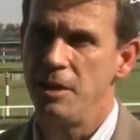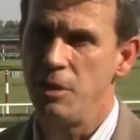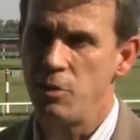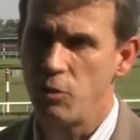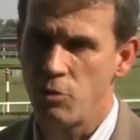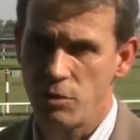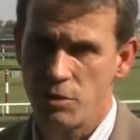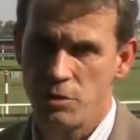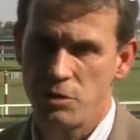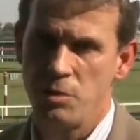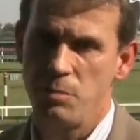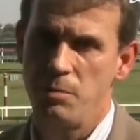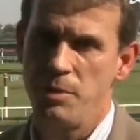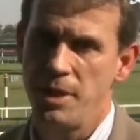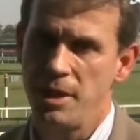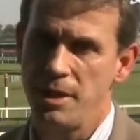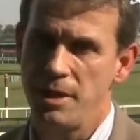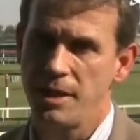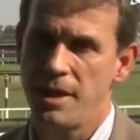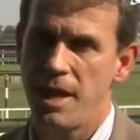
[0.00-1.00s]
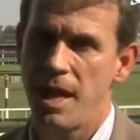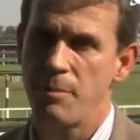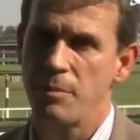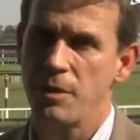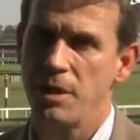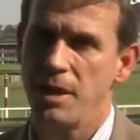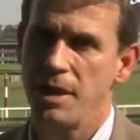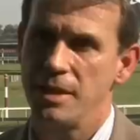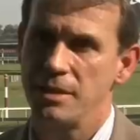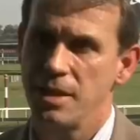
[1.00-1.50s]
in order to begin to
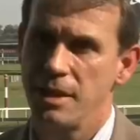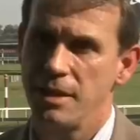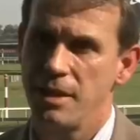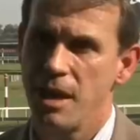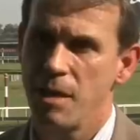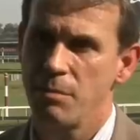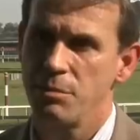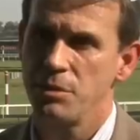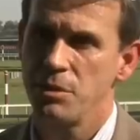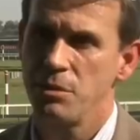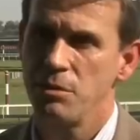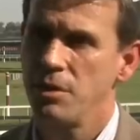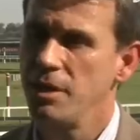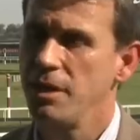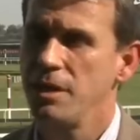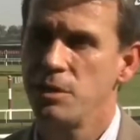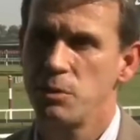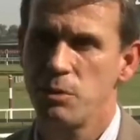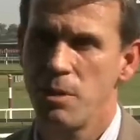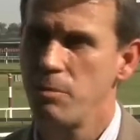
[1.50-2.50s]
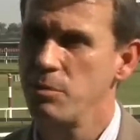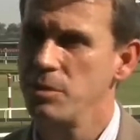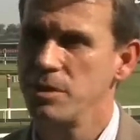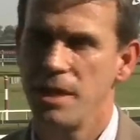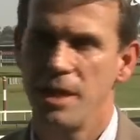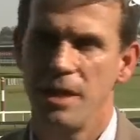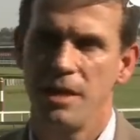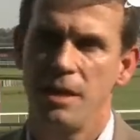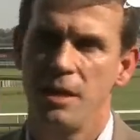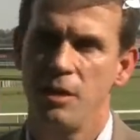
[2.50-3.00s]
capitalize on the opportunity that's
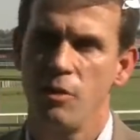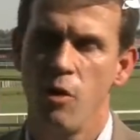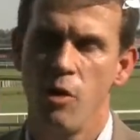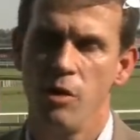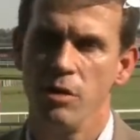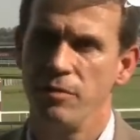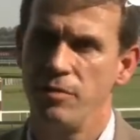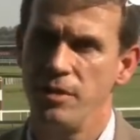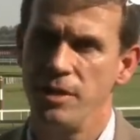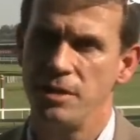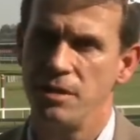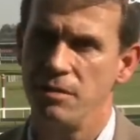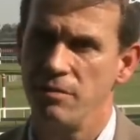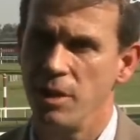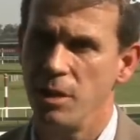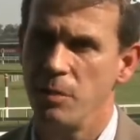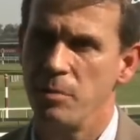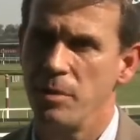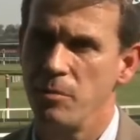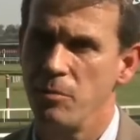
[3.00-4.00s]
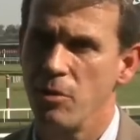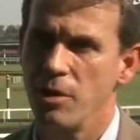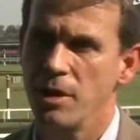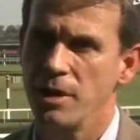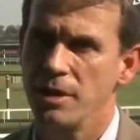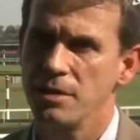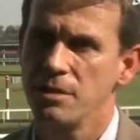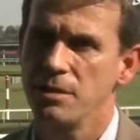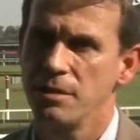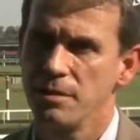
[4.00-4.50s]
represented in all of these developing
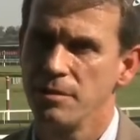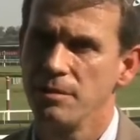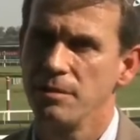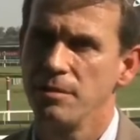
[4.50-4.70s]
markets.